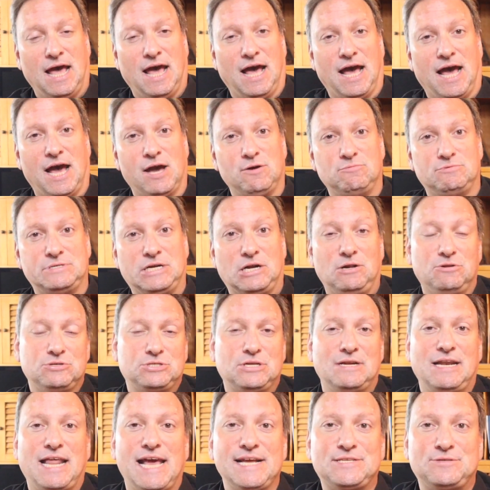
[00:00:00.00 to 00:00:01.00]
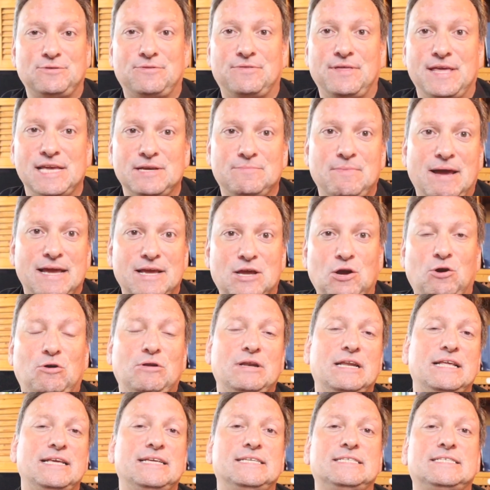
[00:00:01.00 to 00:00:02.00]
I would also like to thank my
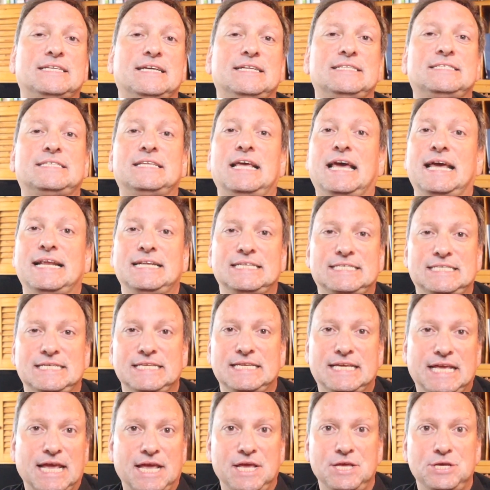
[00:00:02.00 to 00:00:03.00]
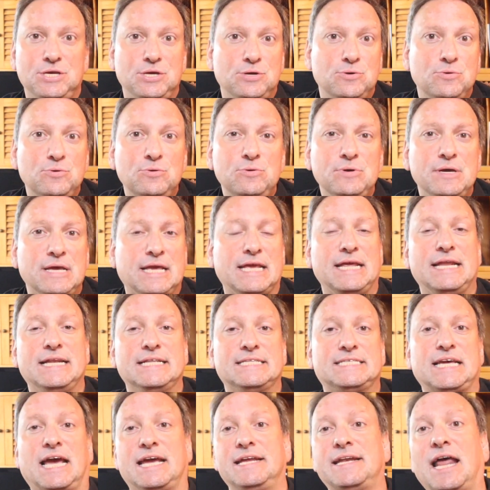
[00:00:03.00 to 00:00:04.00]
colleagues at NCKU
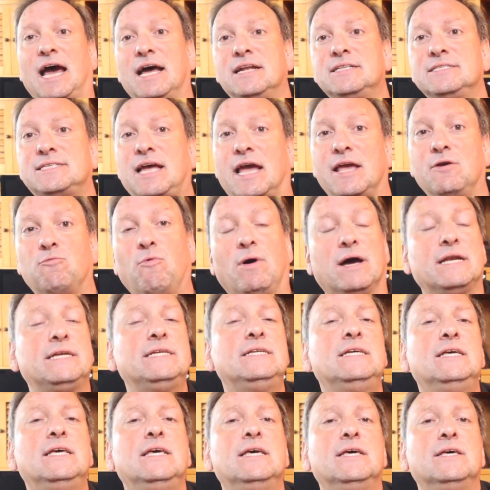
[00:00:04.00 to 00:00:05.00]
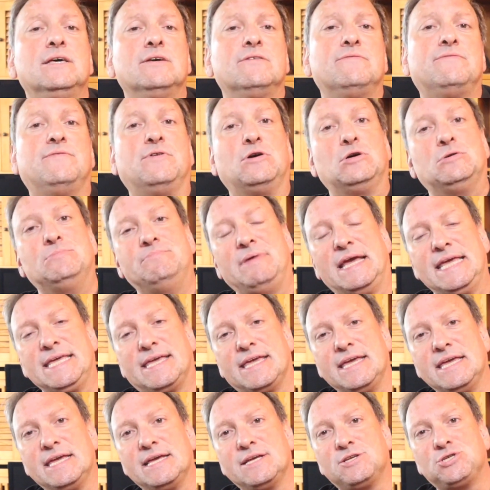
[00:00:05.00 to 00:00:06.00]
in Tainan, Taiwan, for
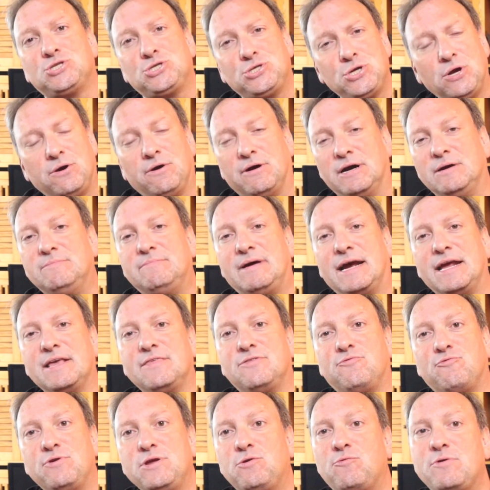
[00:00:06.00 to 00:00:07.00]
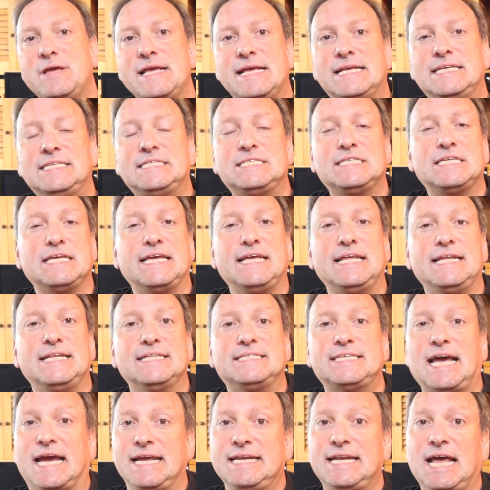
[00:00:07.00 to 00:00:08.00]
making sure my 3 weeks in
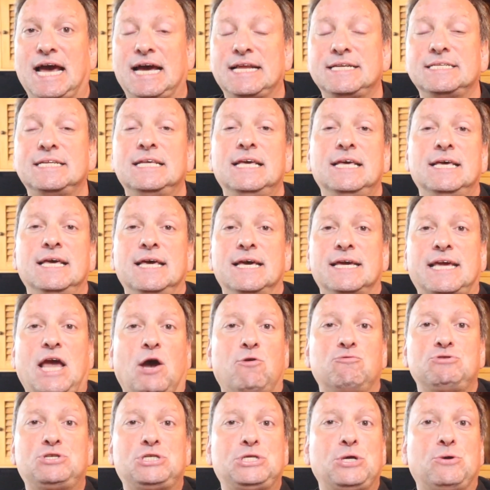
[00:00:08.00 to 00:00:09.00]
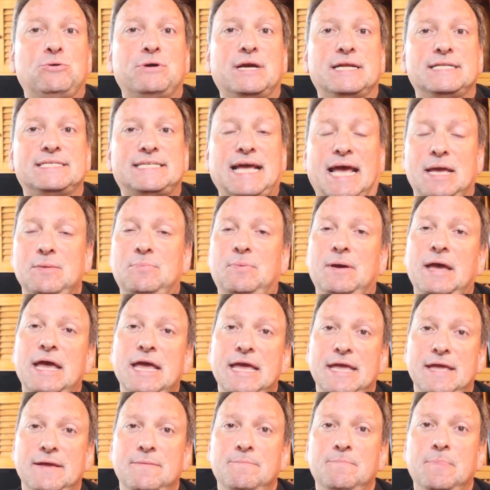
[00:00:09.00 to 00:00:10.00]
Tainan, Kaohsiung and
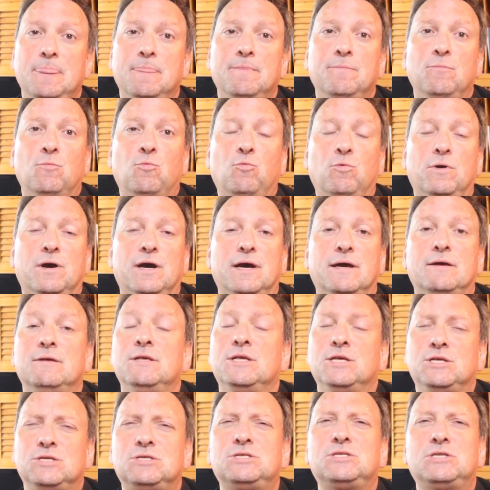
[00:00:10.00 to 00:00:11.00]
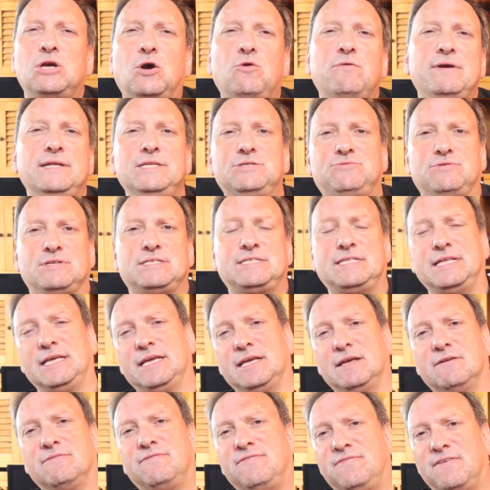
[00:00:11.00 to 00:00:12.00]
Taipei were so
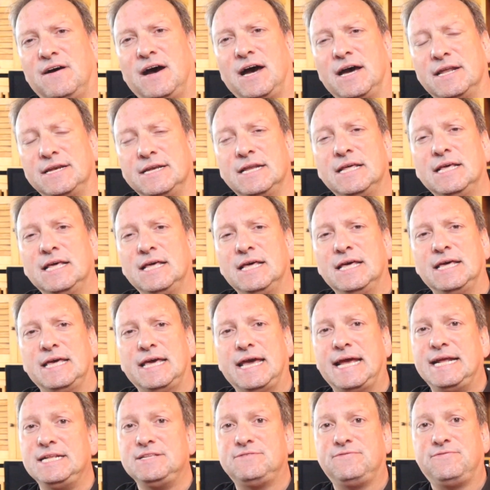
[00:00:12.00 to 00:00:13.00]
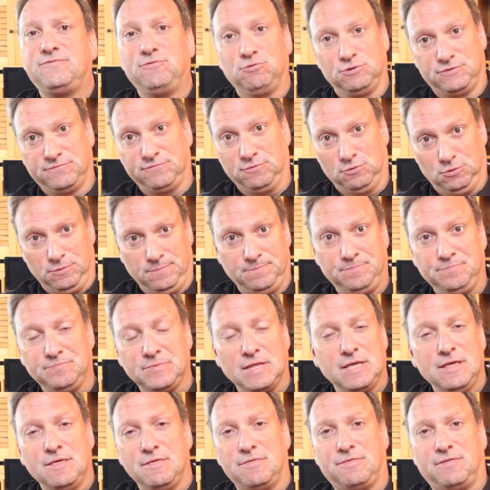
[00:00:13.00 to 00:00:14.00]
interesting, fun and fruitful.
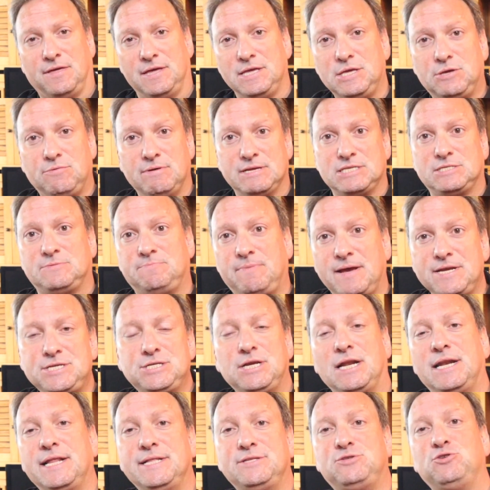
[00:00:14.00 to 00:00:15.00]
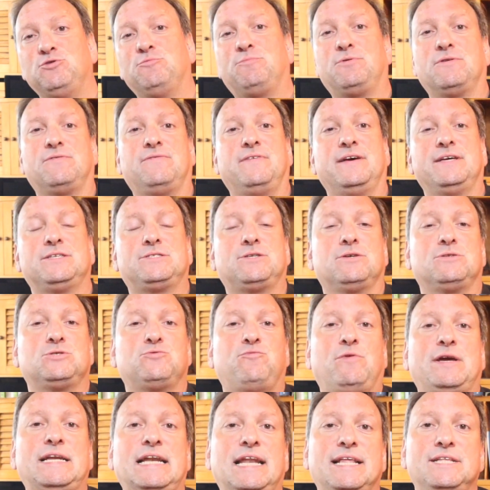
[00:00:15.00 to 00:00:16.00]
Thank you especially to Professors
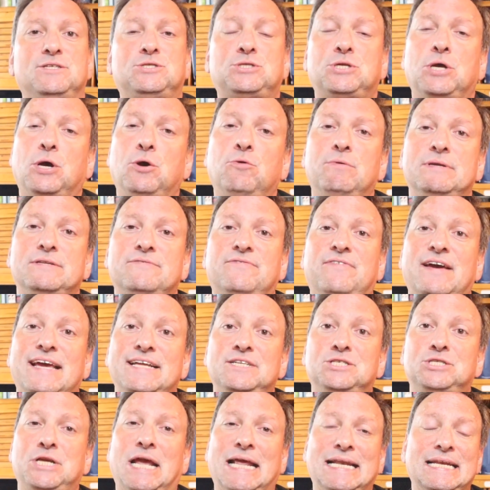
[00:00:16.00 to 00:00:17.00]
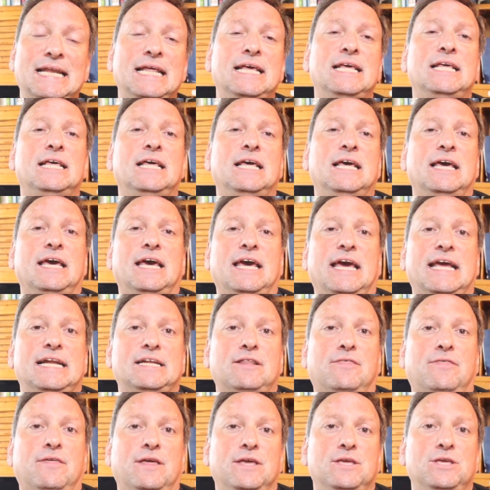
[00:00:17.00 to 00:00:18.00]
Wenli Zhou and Fei Chen,
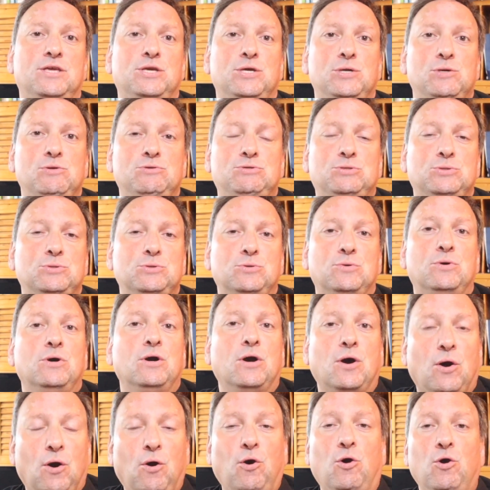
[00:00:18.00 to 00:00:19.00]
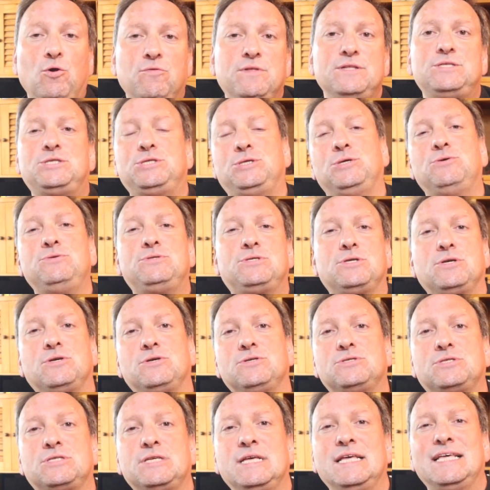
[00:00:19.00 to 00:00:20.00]
and thank you to all the
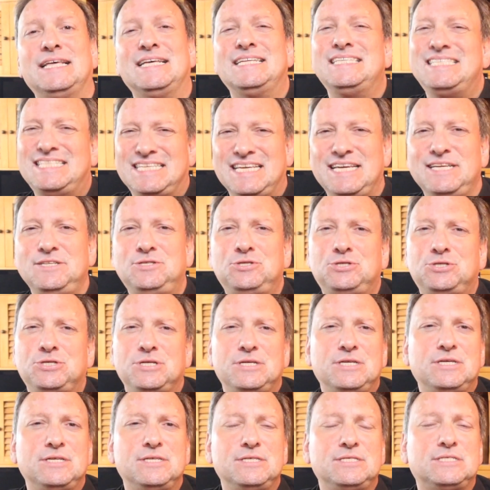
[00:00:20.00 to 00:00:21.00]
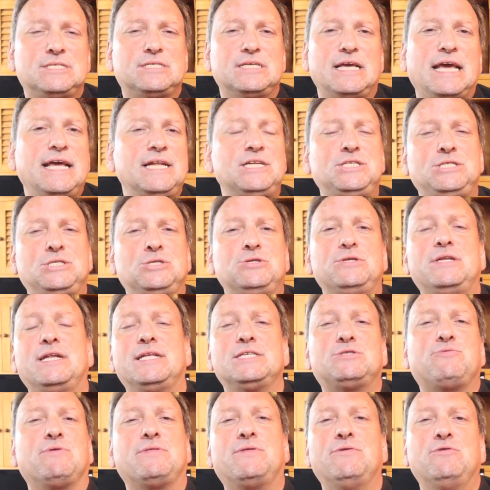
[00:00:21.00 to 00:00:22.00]
tutors, teachers and
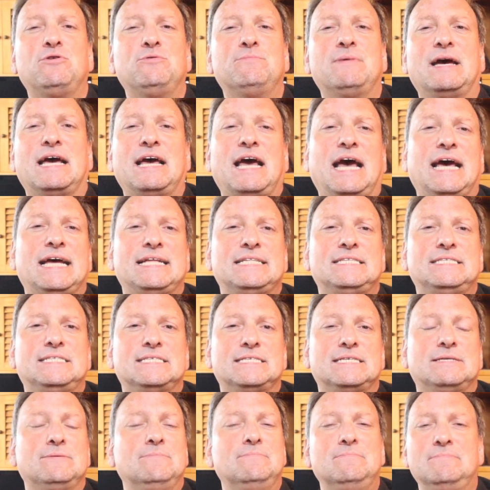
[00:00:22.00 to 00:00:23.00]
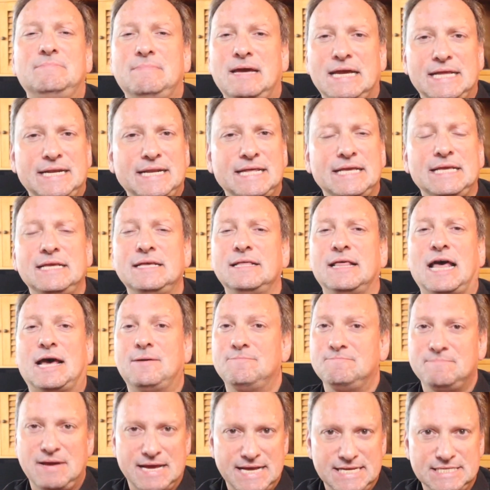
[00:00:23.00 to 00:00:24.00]
students with whom I had many
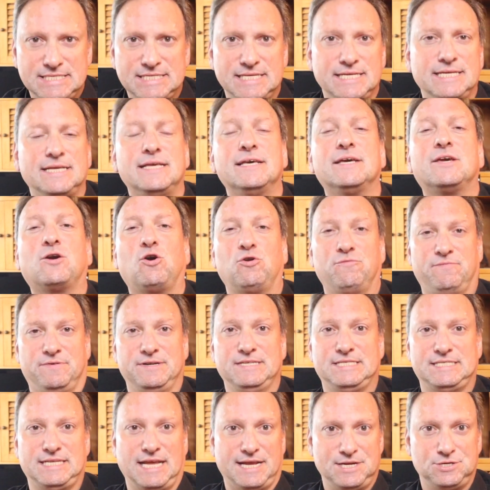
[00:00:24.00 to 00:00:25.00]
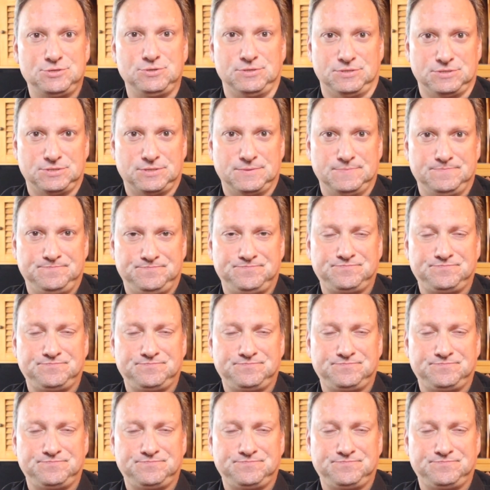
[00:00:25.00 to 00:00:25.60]
amazing conversations.